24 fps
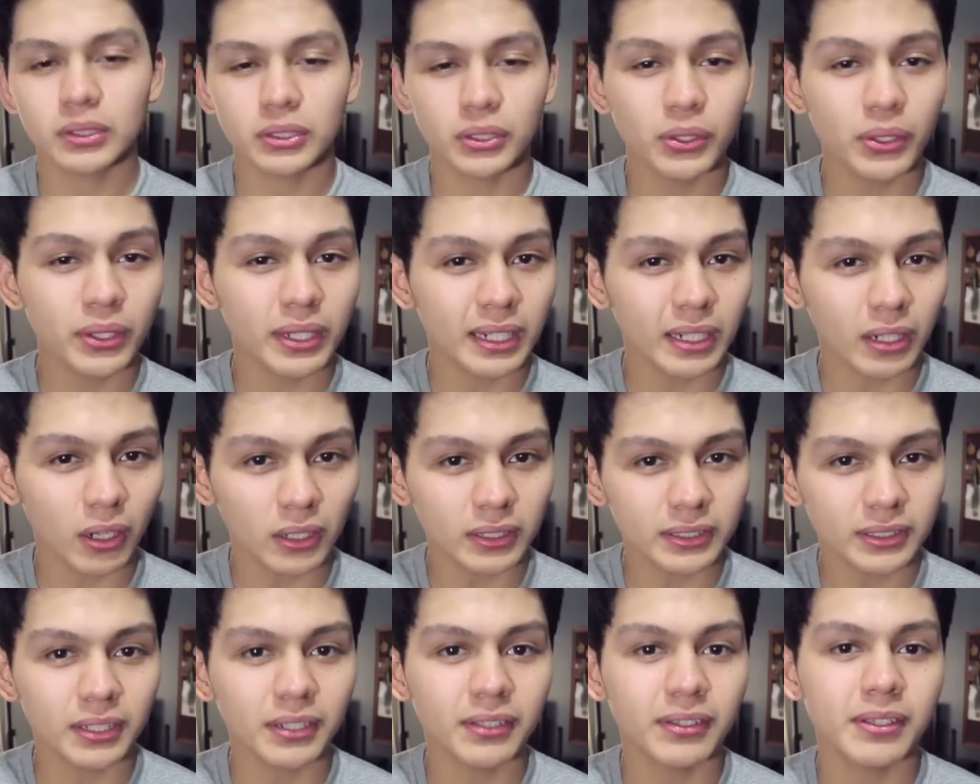So you can
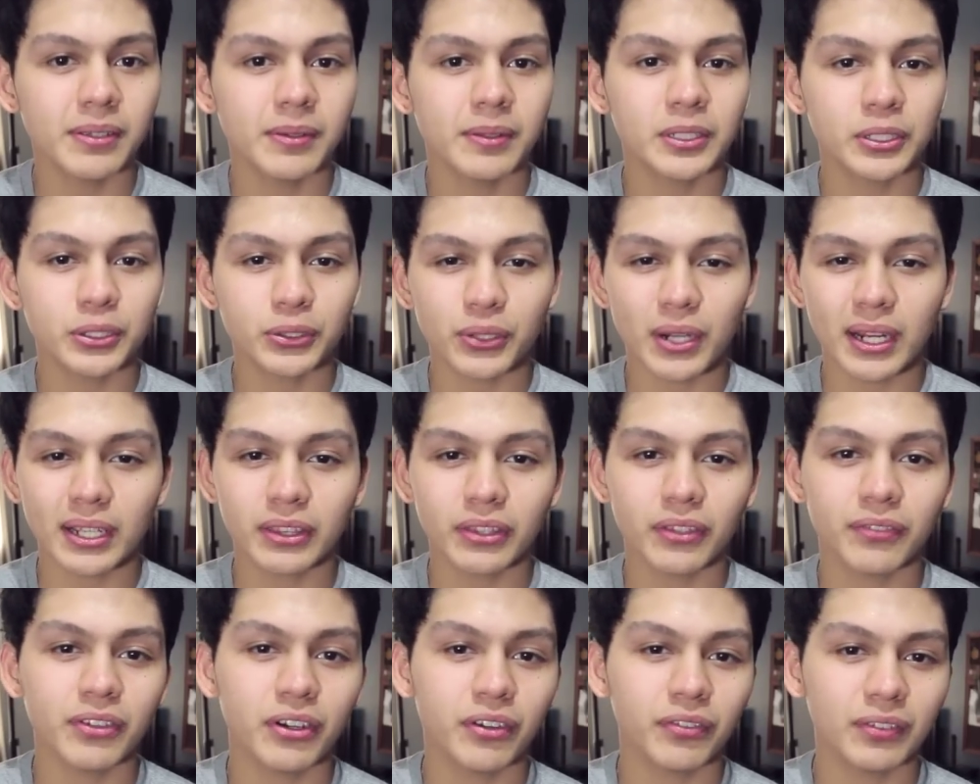alter the
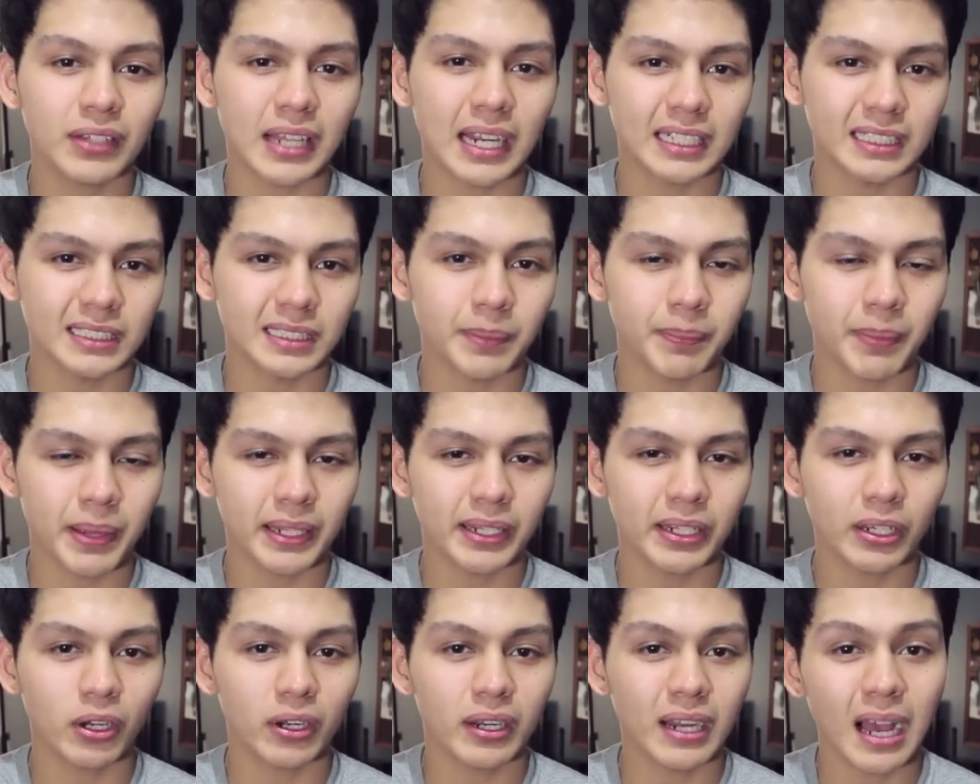strength of your flash
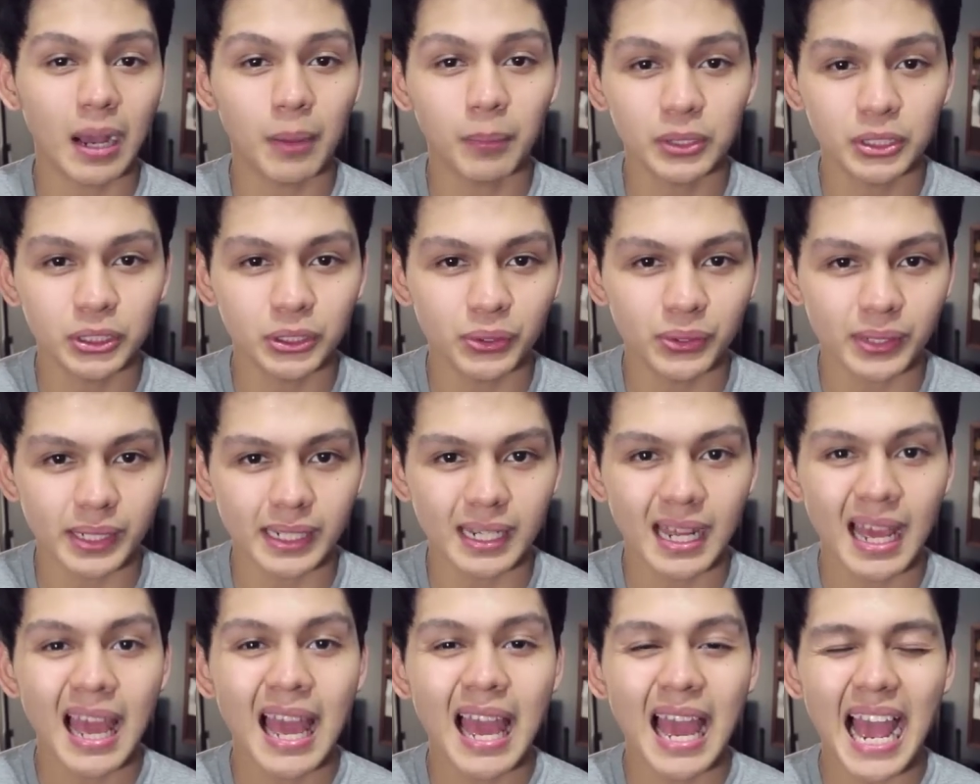depending on how much you need